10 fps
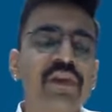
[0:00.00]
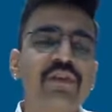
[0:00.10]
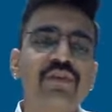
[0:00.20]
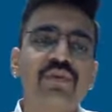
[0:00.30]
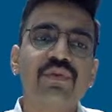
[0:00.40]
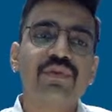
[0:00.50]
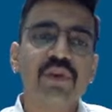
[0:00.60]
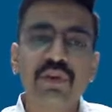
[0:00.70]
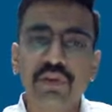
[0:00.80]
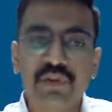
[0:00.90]
so
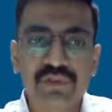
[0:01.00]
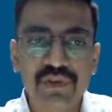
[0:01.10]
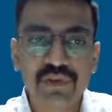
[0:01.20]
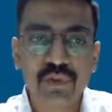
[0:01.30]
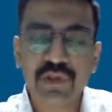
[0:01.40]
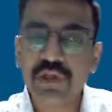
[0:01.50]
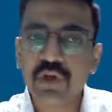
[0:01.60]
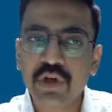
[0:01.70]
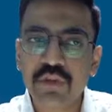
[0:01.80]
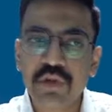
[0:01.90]
we only
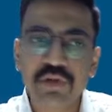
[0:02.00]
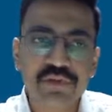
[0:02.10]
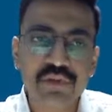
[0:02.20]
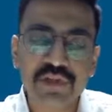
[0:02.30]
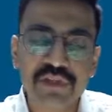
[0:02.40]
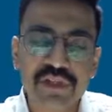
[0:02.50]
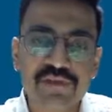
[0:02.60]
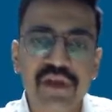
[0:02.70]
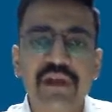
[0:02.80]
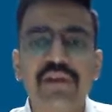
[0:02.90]
talked about a few of these
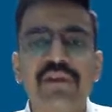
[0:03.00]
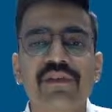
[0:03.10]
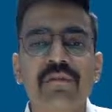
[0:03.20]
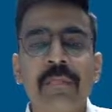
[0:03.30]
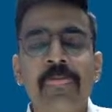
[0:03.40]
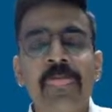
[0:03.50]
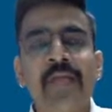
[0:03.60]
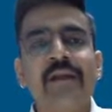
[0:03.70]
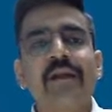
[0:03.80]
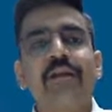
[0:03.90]
factors.
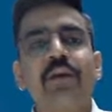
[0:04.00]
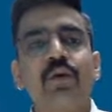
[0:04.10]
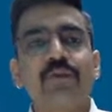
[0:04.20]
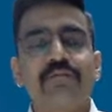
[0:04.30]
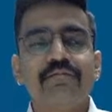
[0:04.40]
Now,